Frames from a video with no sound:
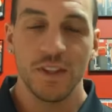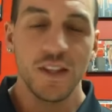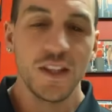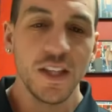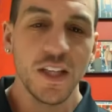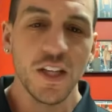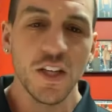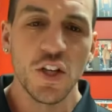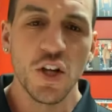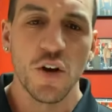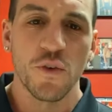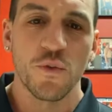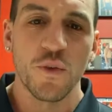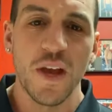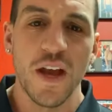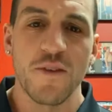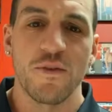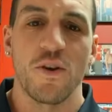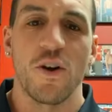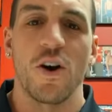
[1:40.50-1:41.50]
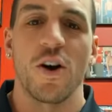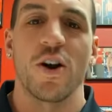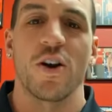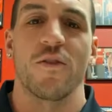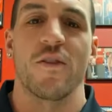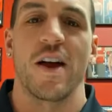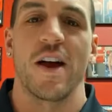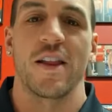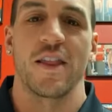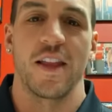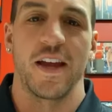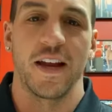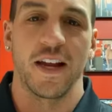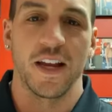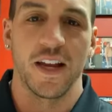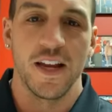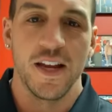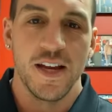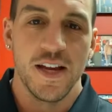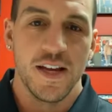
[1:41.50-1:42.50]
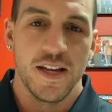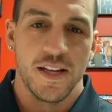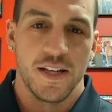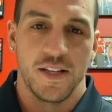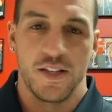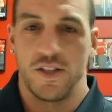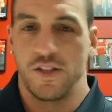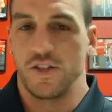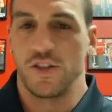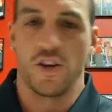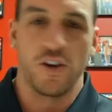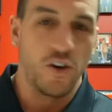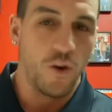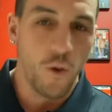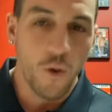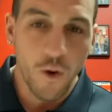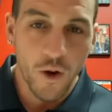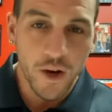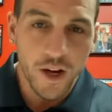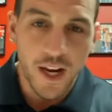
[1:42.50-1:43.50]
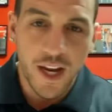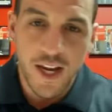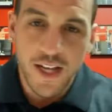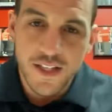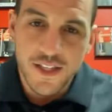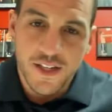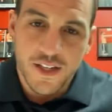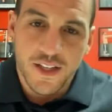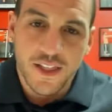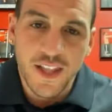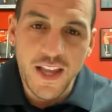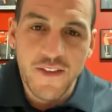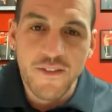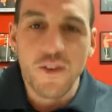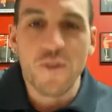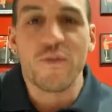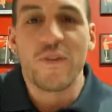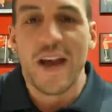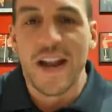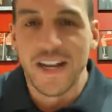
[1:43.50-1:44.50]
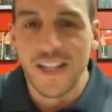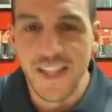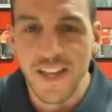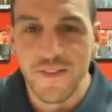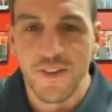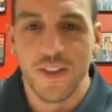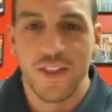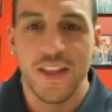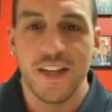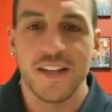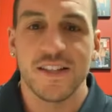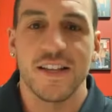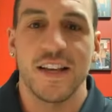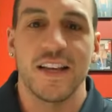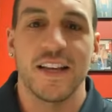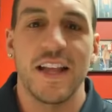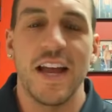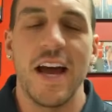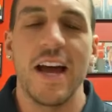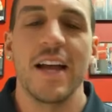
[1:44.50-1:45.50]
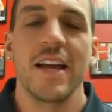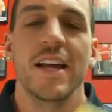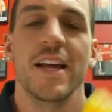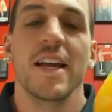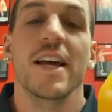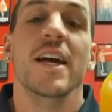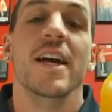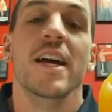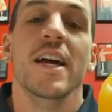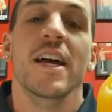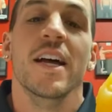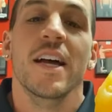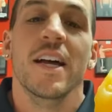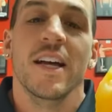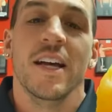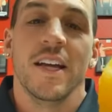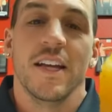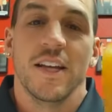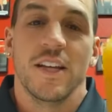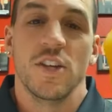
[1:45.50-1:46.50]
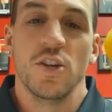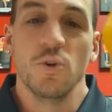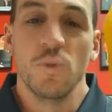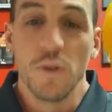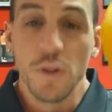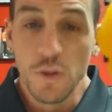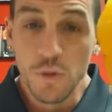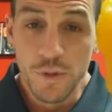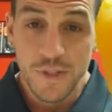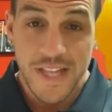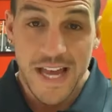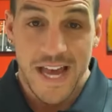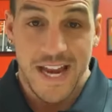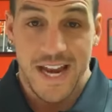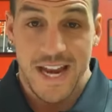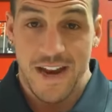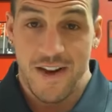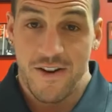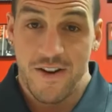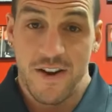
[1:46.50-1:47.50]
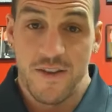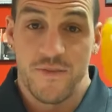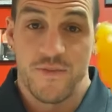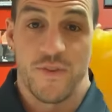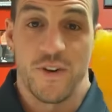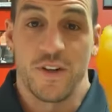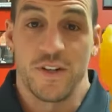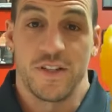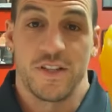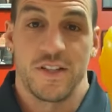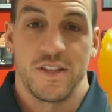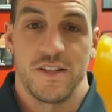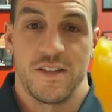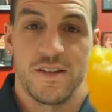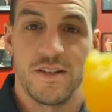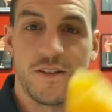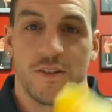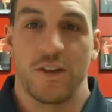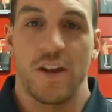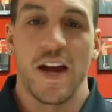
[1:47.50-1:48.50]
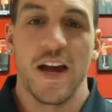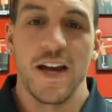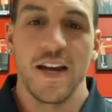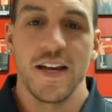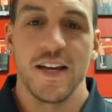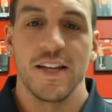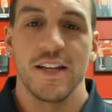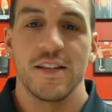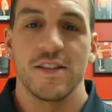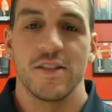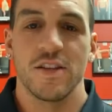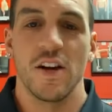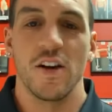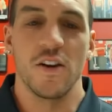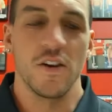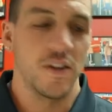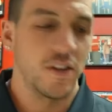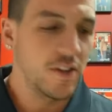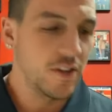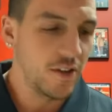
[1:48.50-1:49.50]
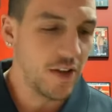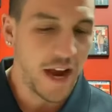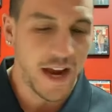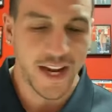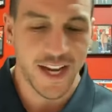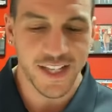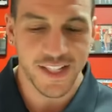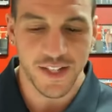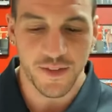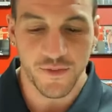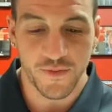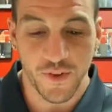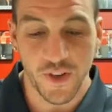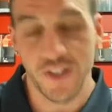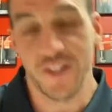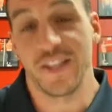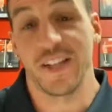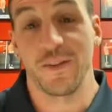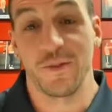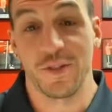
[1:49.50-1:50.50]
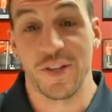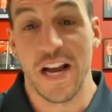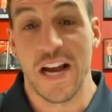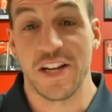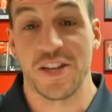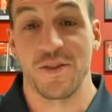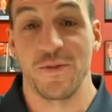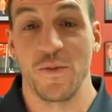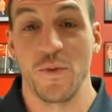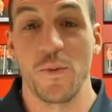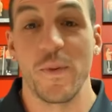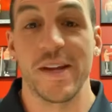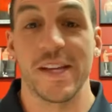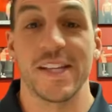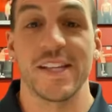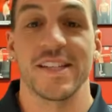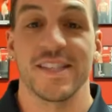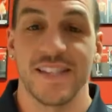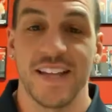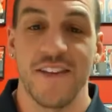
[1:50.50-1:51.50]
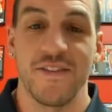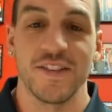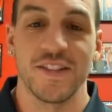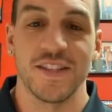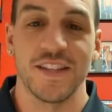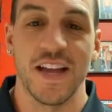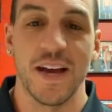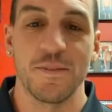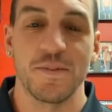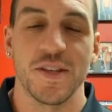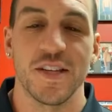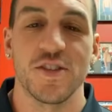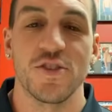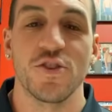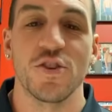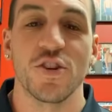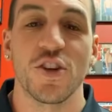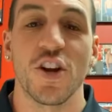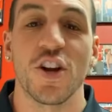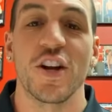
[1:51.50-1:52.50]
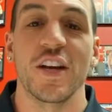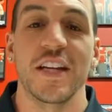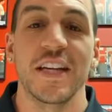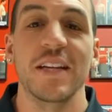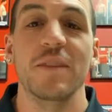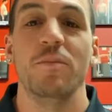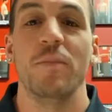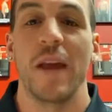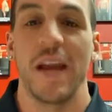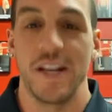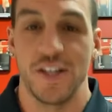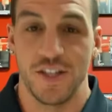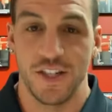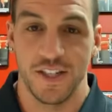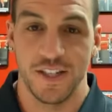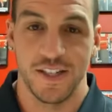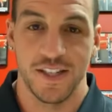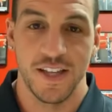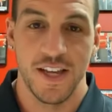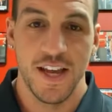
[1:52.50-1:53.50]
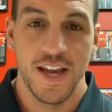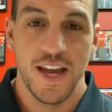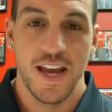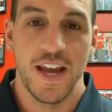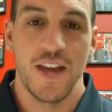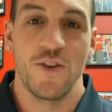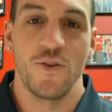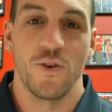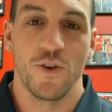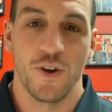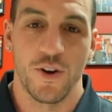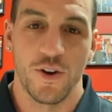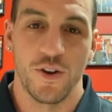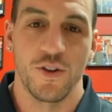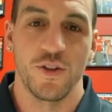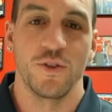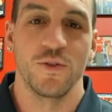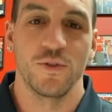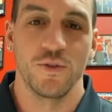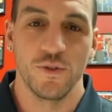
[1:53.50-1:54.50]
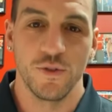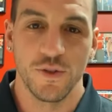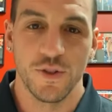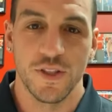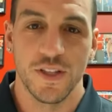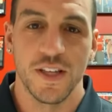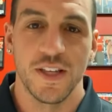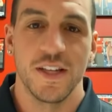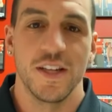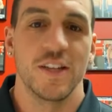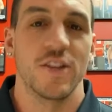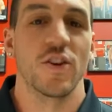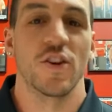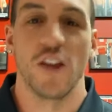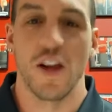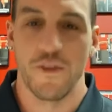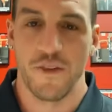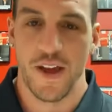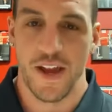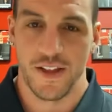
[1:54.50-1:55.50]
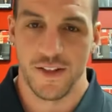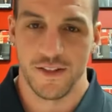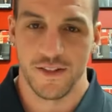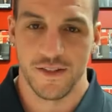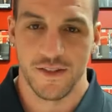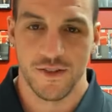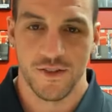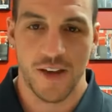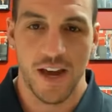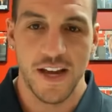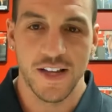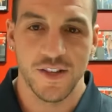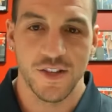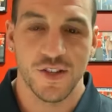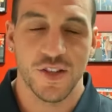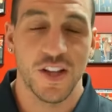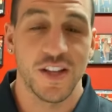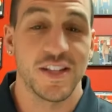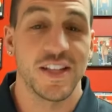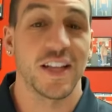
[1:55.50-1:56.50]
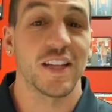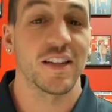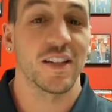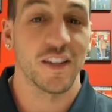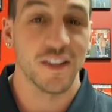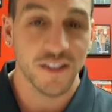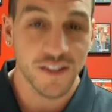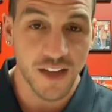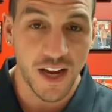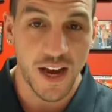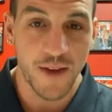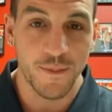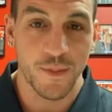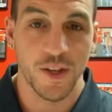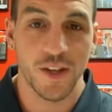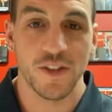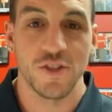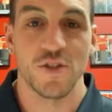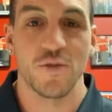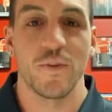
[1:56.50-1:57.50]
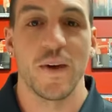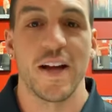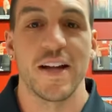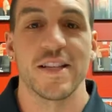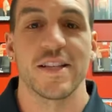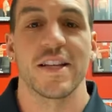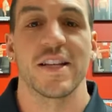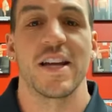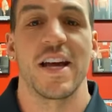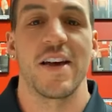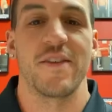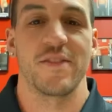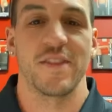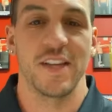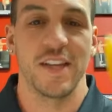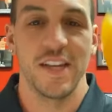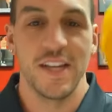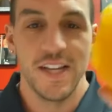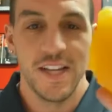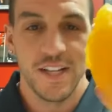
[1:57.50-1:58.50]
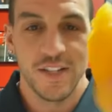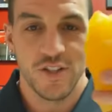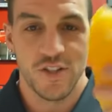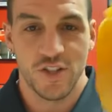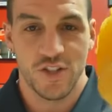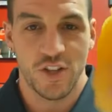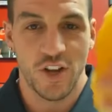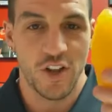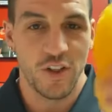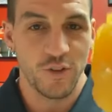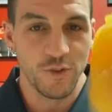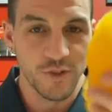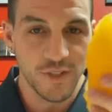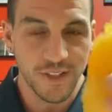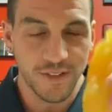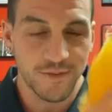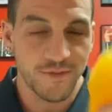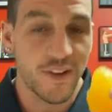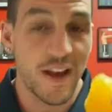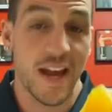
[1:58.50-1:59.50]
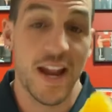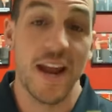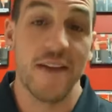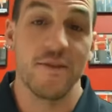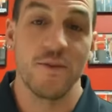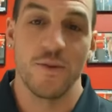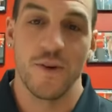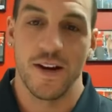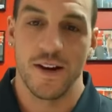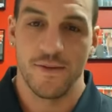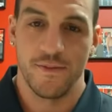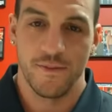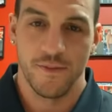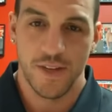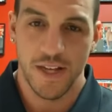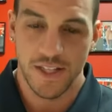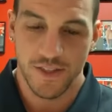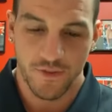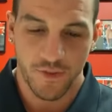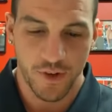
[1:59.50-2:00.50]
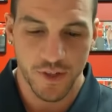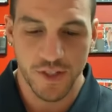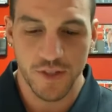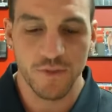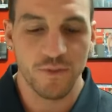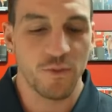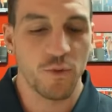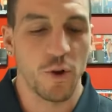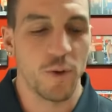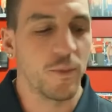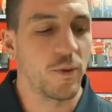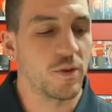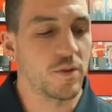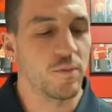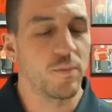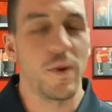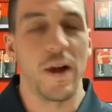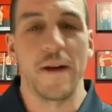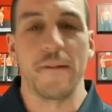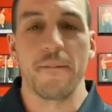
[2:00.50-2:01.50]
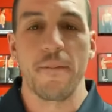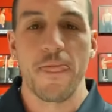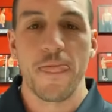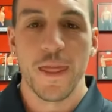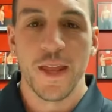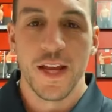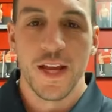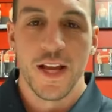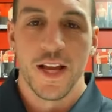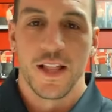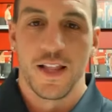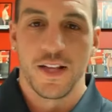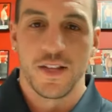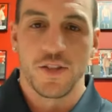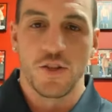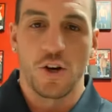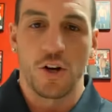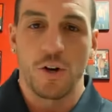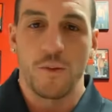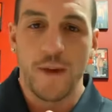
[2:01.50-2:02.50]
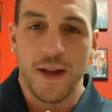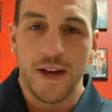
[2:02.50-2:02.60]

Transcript: you know, if we have heart around like certain organs or liver, fatty liver, things like that, you will lose that area first, okay? So I guess the first thing, which actually will make this 7 steps, is you're going to need patience in order to lose your love handles, okay? So it's going to take a little time because your body's going to have to just start losing fat everywhere. That's first and foremost. But let's talk about it.